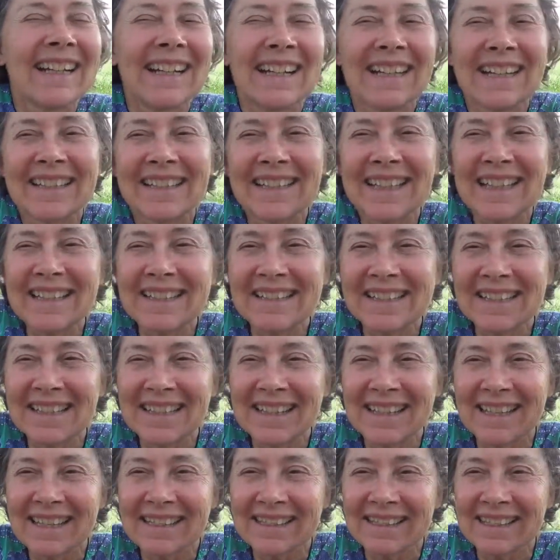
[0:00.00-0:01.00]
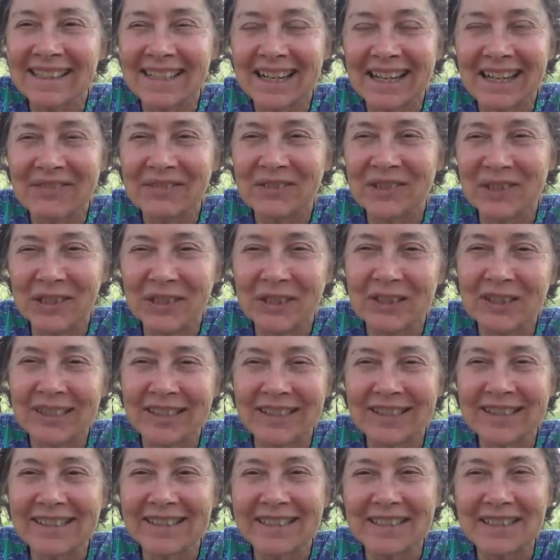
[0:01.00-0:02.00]
And that's the thing that I've
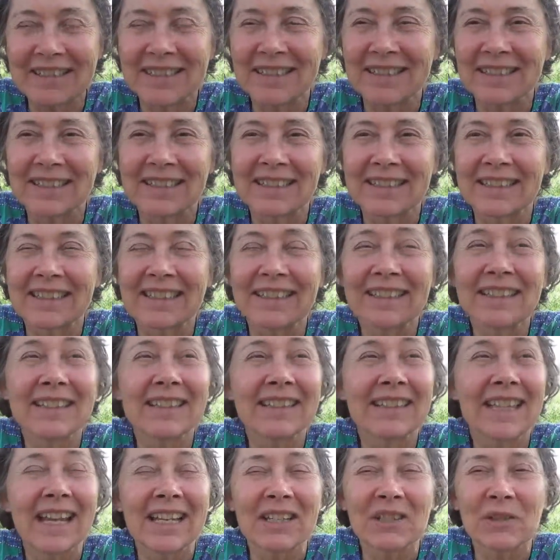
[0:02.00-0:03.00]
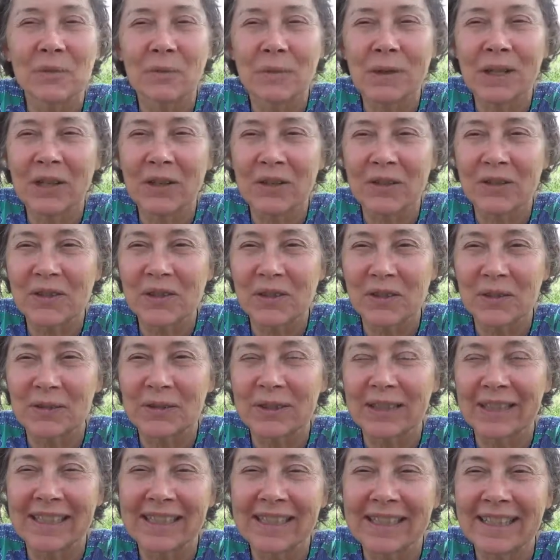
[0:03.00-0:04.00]
noticed uh, in the last week or so
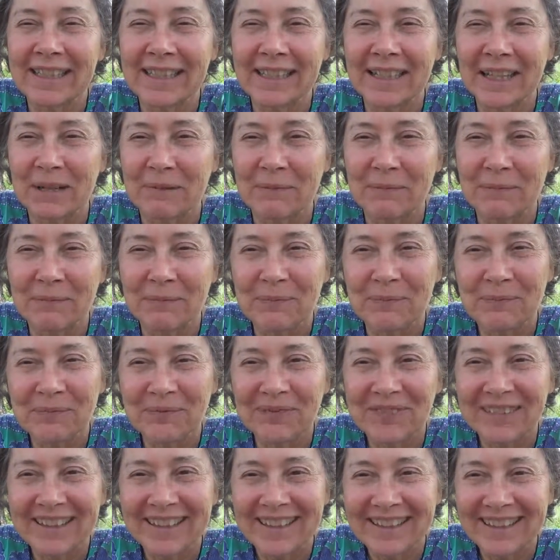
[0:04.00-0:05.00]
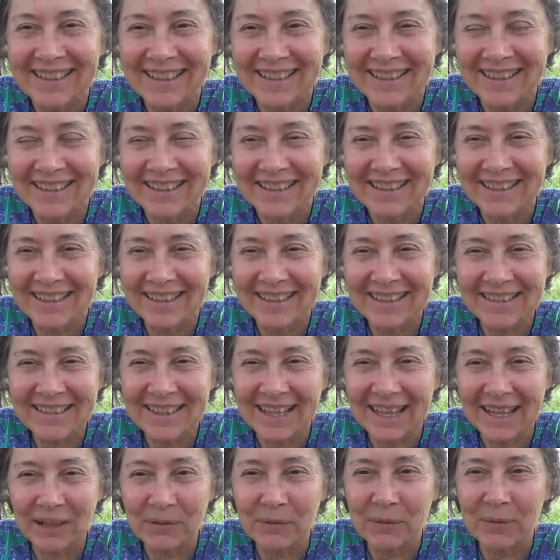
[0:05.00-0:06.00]
leading up to this
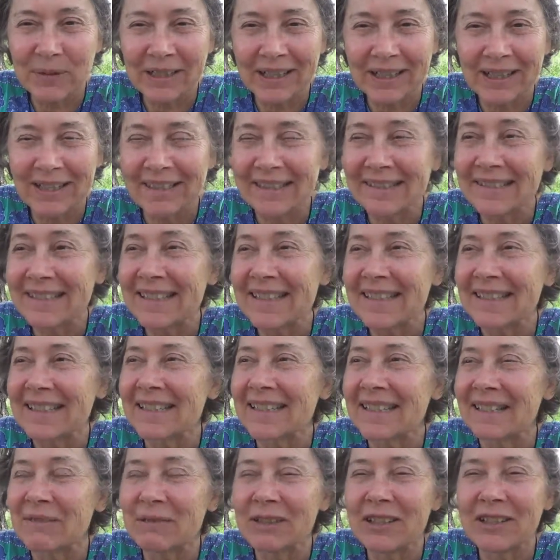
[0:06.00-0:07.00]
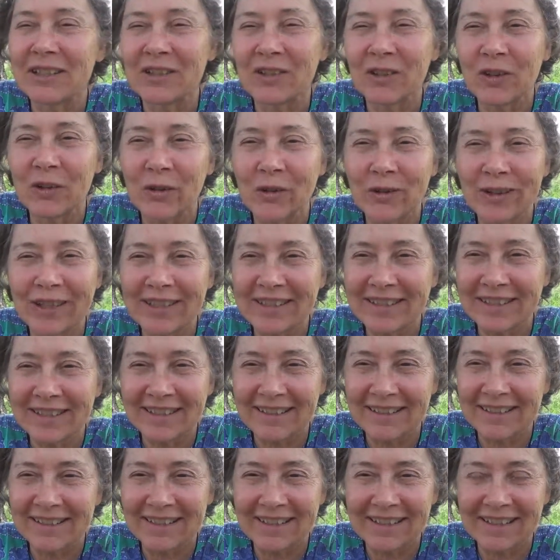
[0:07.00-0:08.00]
equinox is an
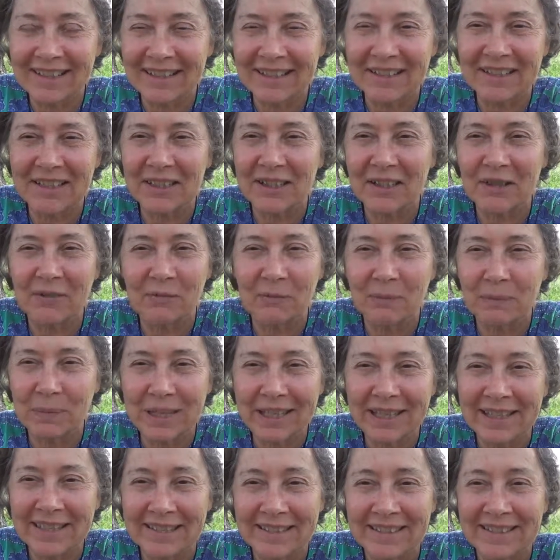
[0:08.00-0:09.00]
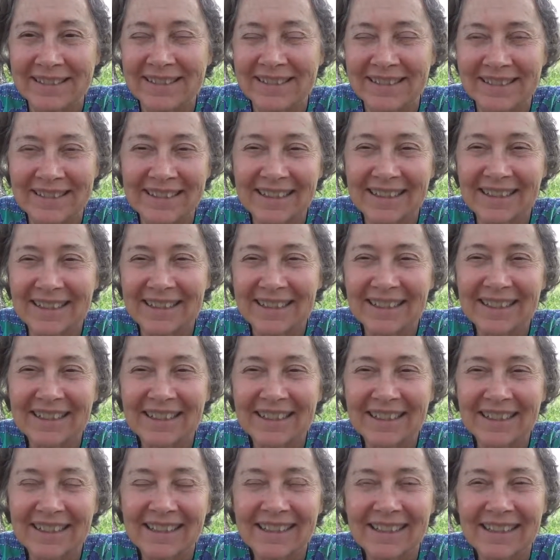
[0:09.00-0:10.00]
increasing sense of peace
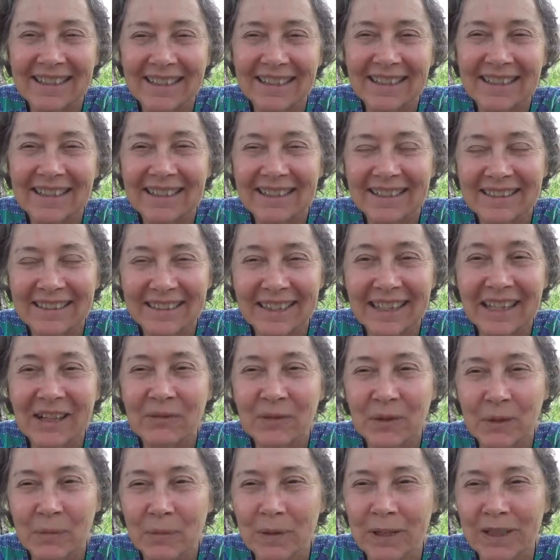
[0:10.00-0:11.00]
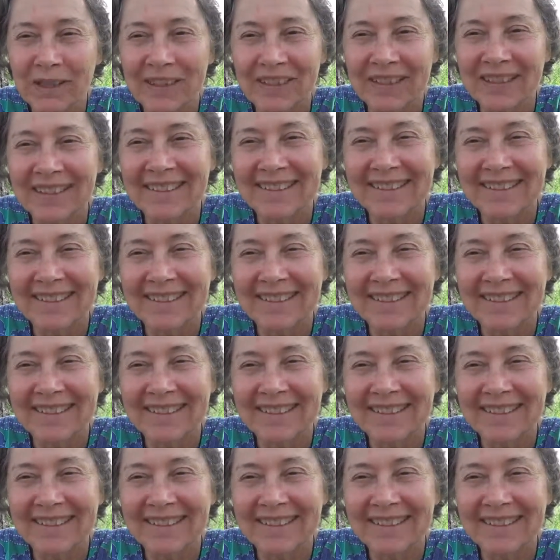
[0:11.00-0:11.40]
uh, everywhere.